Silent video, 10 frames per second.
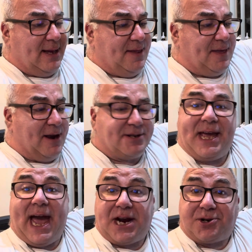There's
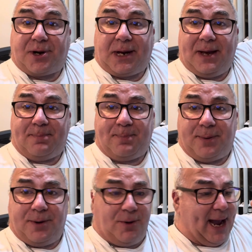the extra clip,
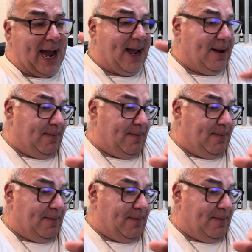okay?